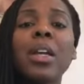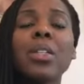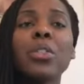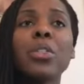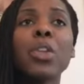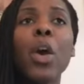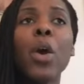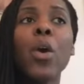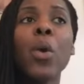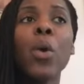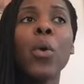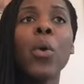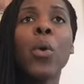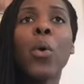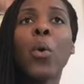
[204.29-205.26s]

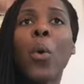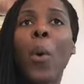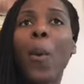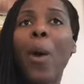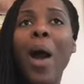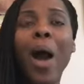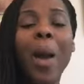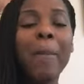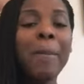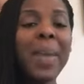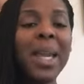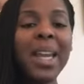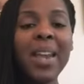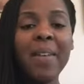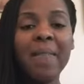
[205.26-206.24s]
So
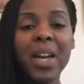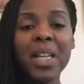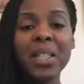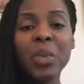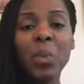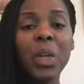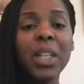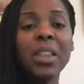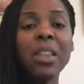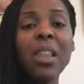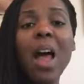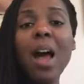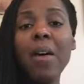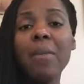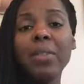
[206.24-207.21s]
many of us would
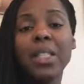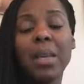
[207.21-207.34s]
love